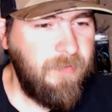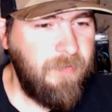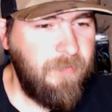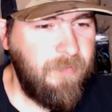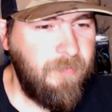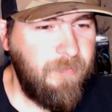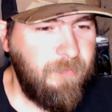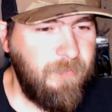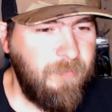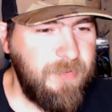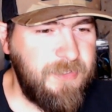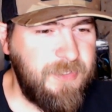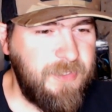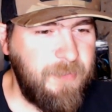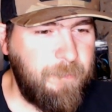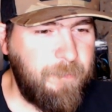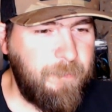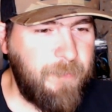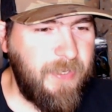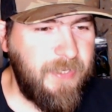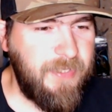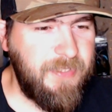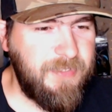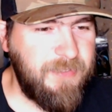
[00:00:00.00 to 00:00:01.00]
What's the
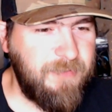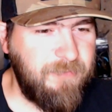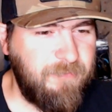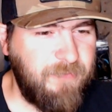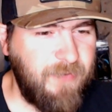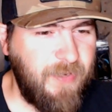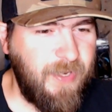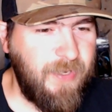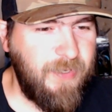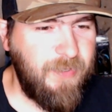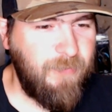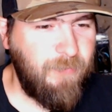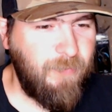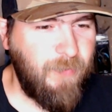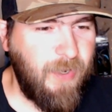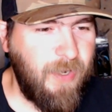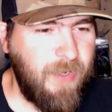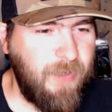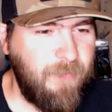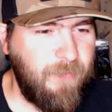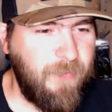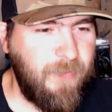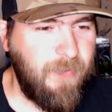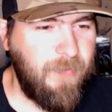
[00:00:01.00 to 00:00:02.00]
best value
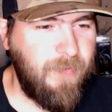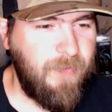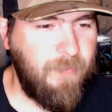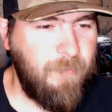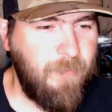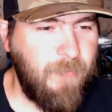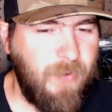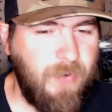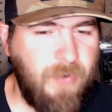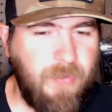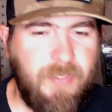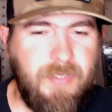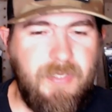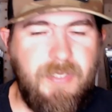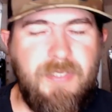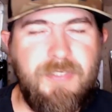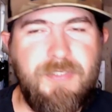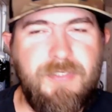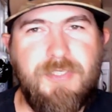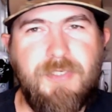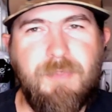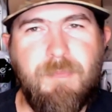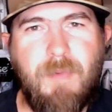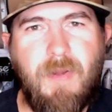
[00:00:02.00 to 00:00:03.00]
rod and reel on the market? A
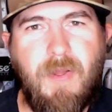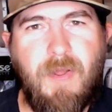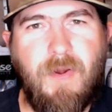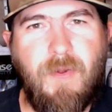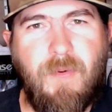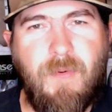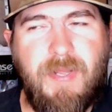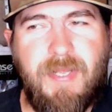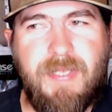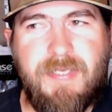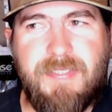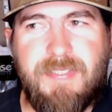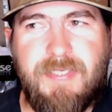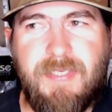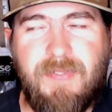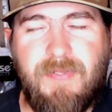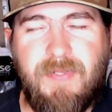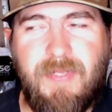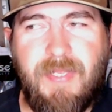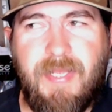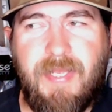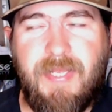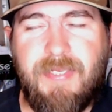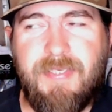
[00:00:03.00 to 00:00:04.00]
Shimano S
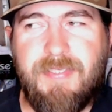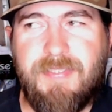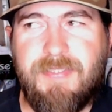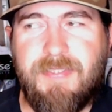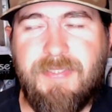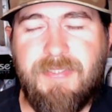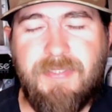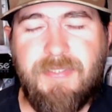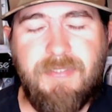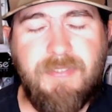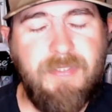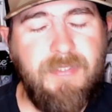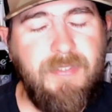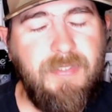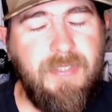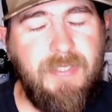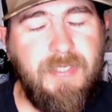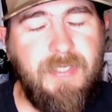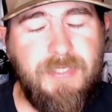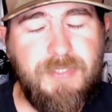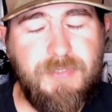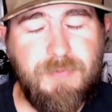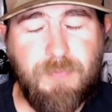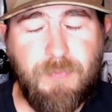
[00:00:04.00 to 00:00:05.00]
L X
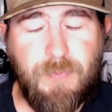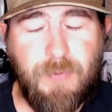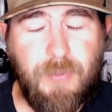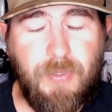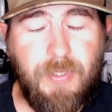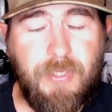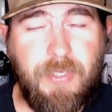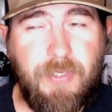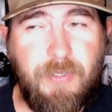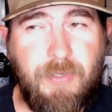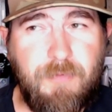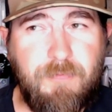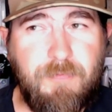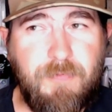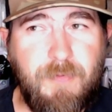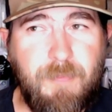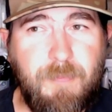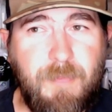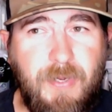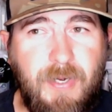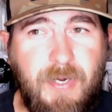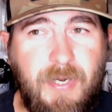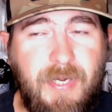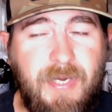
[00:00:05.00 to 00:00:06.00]
is really good for the
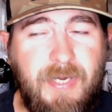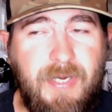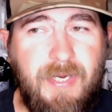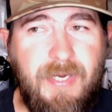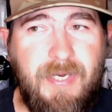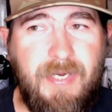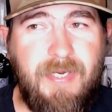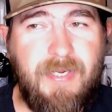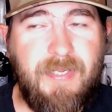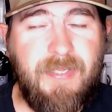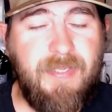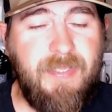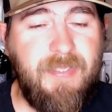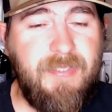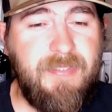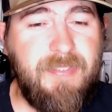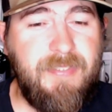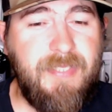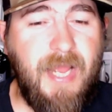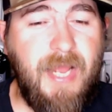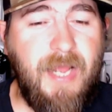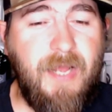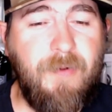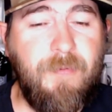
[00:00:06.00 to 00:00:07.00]
money, and
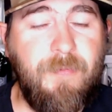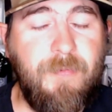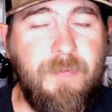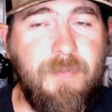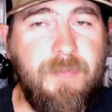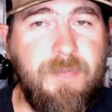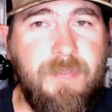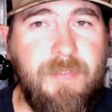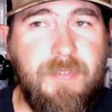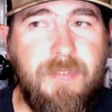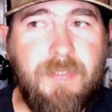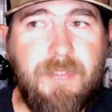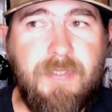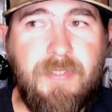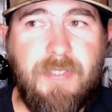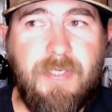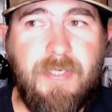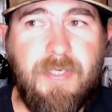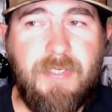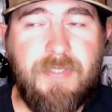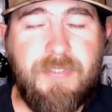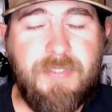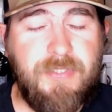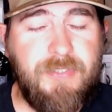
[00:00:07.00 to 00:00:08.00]
a Daiwa
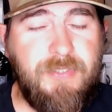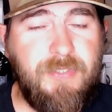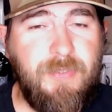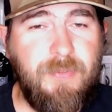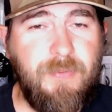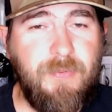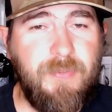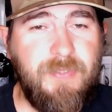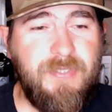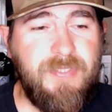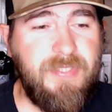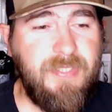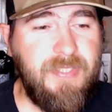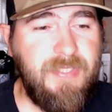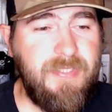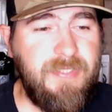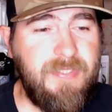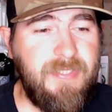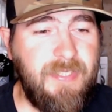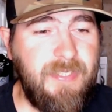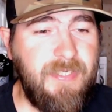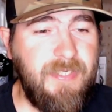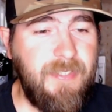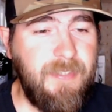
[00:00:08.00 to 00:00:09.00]
Uh, Tatua C
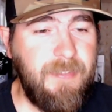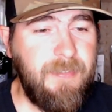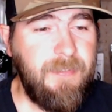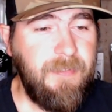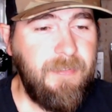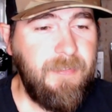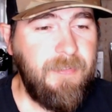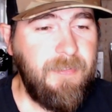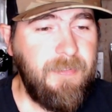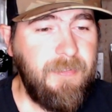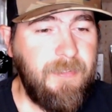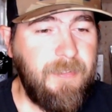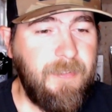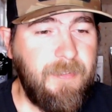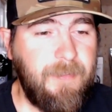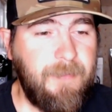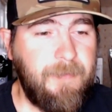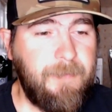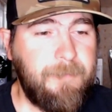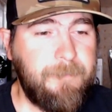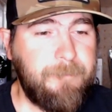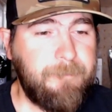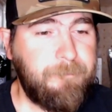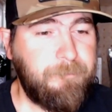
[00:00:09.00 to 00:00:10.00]
T.
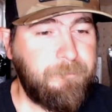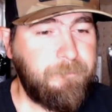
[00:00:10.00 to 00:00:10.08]
Um,